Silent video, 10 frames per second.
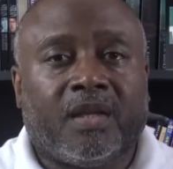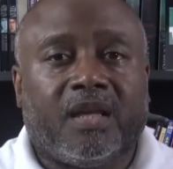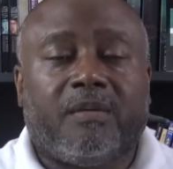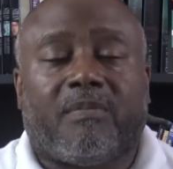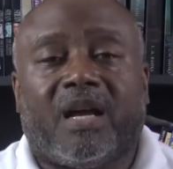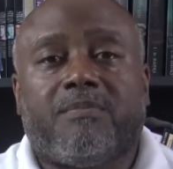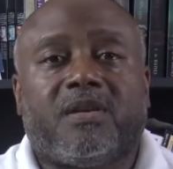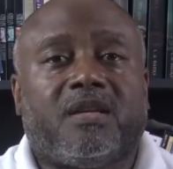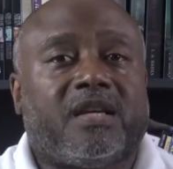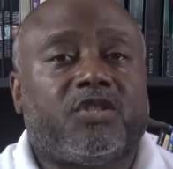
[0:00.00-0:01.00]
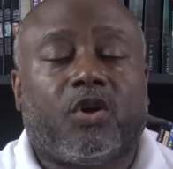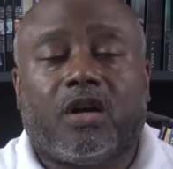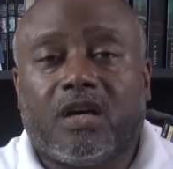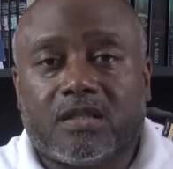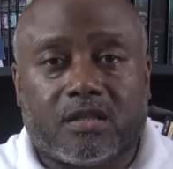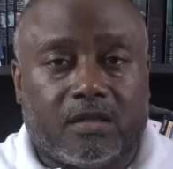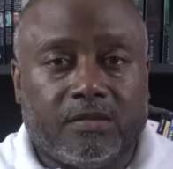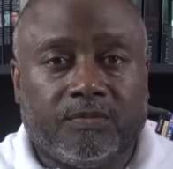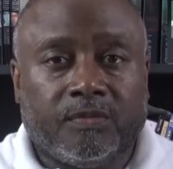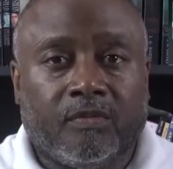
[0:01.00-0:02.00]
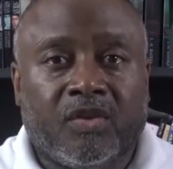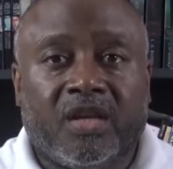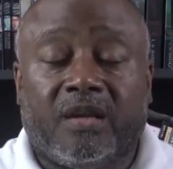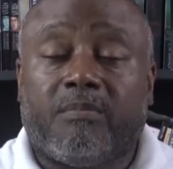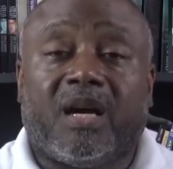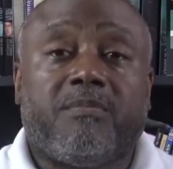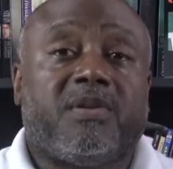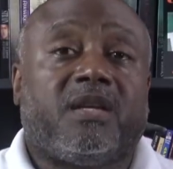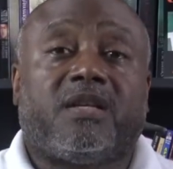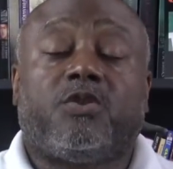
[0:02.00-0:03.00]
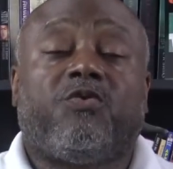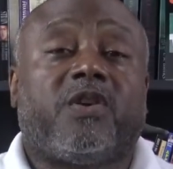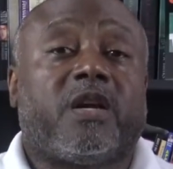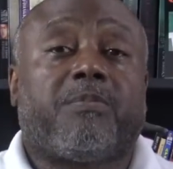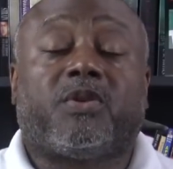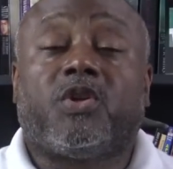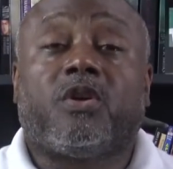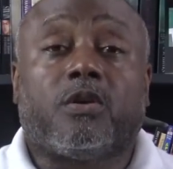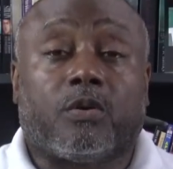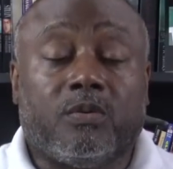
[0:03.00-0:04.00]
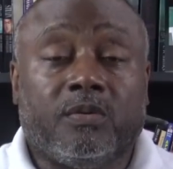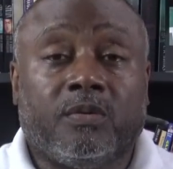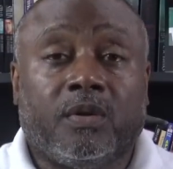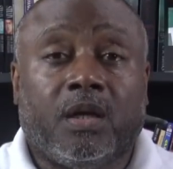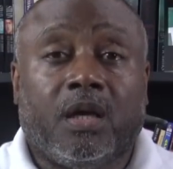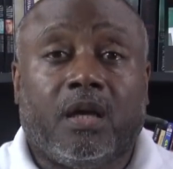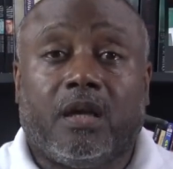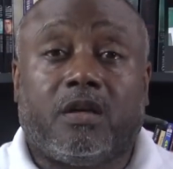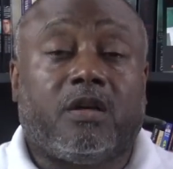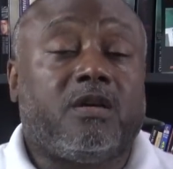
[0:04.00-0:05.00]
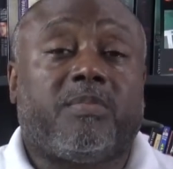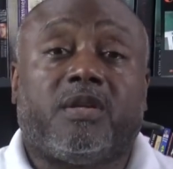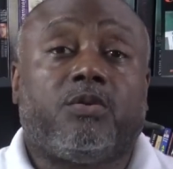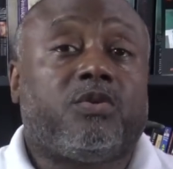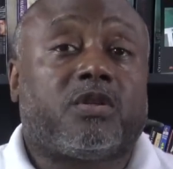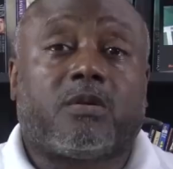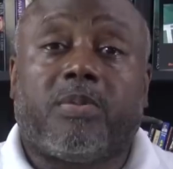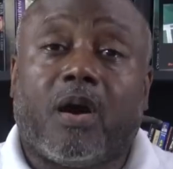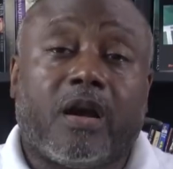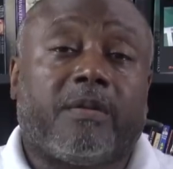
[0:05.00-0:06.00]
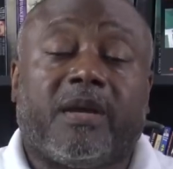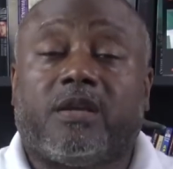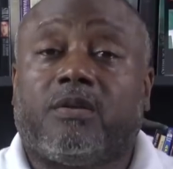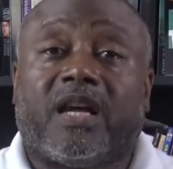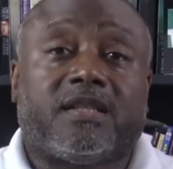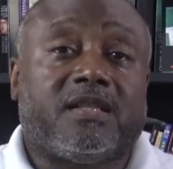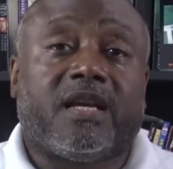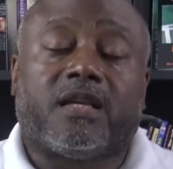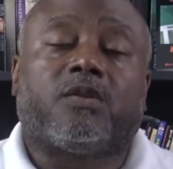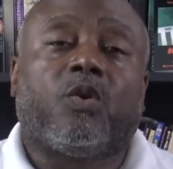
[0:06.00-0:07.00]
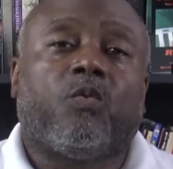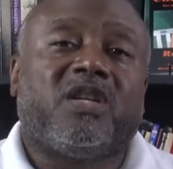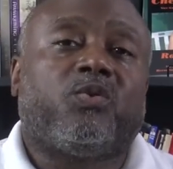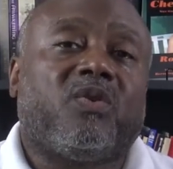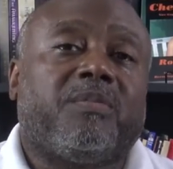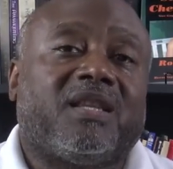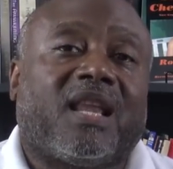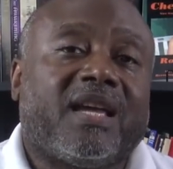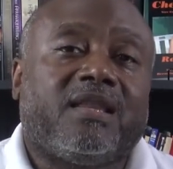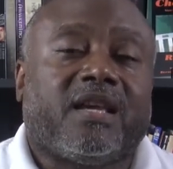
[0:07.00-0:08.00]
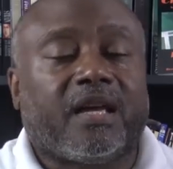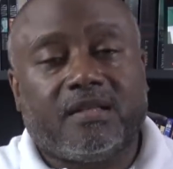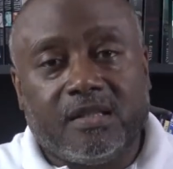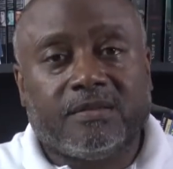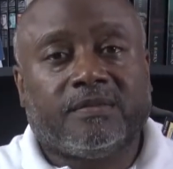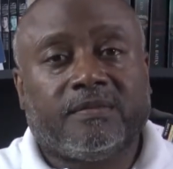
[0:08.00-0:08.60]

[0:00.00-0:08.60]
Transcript: It might be that you're a hustler. It might be that you're very paternal. It could be you just a party man, you like to dance. Which women like that?